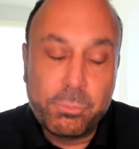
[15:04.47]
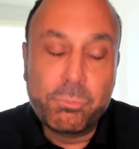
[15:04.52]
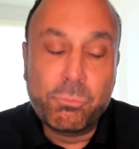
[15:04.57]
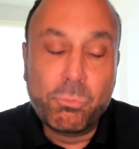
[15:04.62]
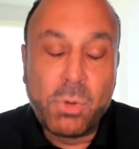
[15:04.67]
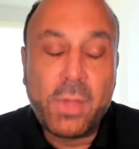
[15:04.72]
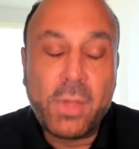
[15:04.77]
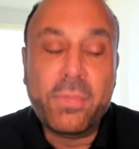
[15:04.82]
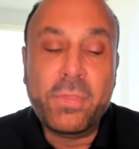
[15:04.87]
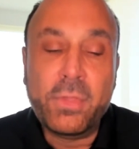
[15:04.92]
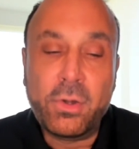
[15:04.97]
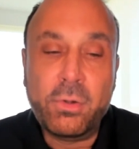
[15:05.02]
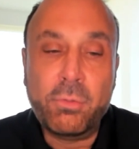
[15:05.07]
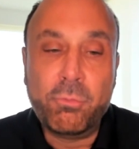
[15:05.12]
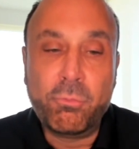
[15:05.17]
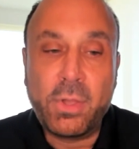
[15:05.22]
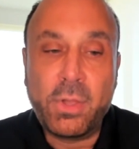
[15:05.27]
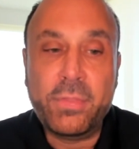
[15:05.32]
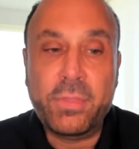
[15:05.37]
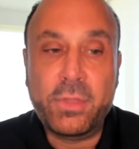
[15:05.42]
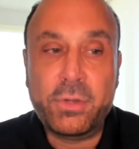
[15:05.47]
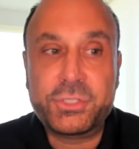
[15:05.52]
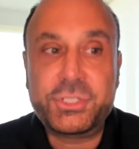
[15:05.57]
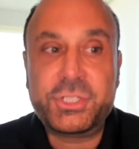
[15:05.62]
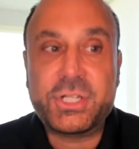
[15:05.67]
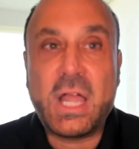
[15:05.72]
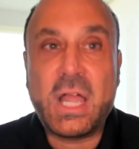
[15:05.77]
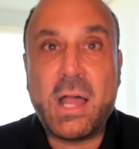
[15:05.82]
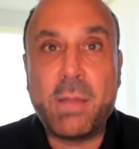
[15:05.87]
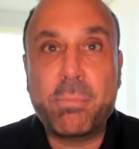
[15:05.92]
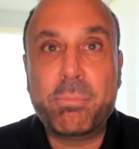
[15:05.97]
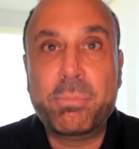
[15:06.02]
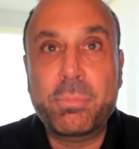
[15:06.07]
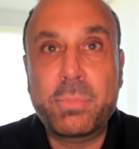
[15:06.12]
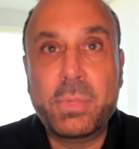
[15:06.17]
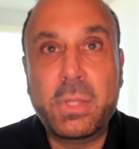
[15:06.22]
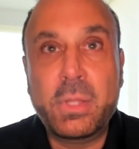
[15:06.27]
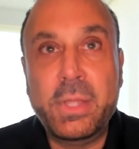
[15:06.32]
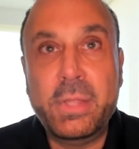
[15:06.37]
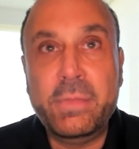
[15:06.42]
run their shop,
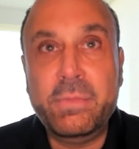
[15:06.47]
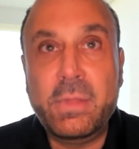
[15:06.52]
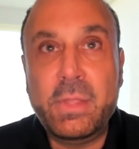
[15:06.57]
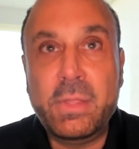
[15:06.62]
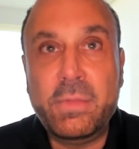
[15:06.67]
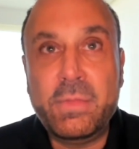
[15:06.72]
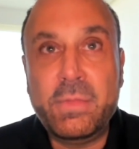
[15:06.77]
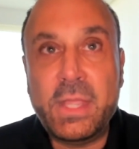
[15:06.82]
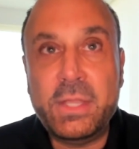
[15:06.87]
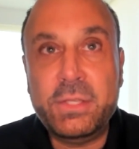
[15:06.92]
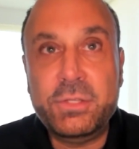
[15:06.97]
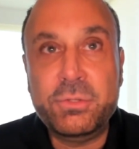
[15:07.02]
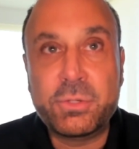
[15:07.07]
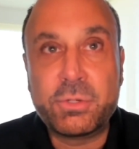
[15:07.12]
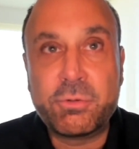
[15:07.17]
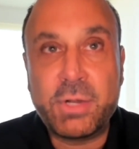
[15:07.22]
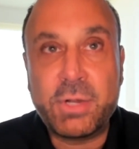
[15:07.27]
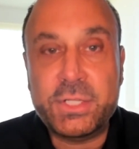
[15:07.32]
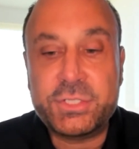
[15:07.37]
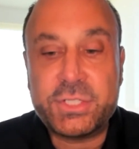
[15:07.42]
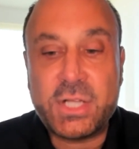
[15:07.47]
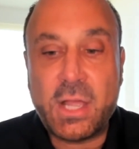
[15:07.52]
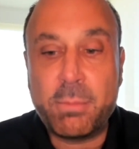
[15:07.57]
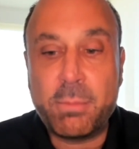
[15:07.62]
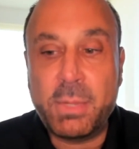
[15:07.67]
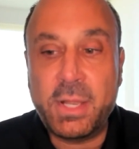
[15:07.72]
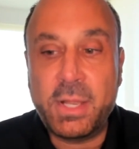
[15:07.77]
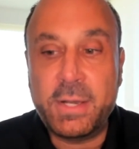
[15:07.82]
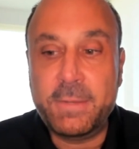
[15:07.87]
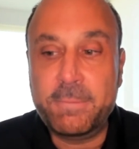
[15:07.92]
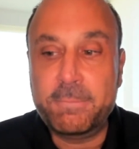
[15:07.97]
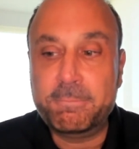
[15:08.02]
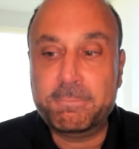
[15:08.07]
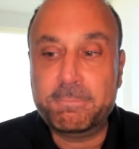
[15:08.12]
and they do a great job at it.